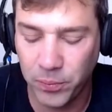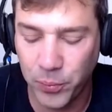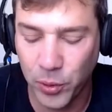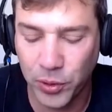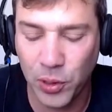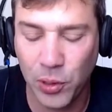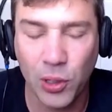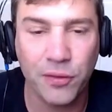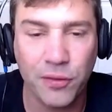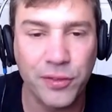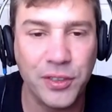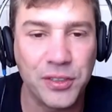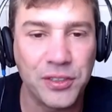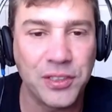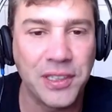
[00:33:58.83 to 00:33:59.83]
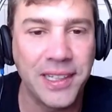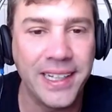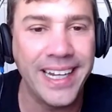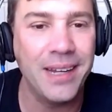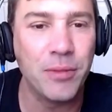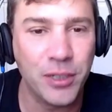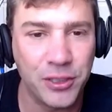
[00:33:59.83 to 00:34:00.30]
put a lot of
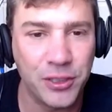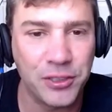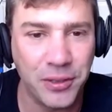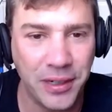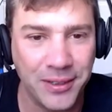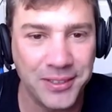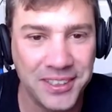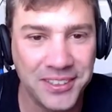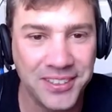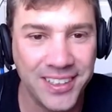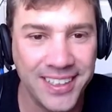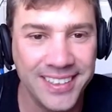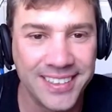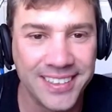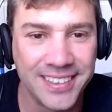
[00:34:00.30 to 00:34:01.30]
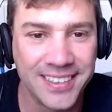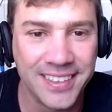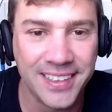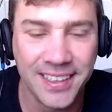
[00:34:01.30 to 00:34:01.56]
disclaimers around it, right?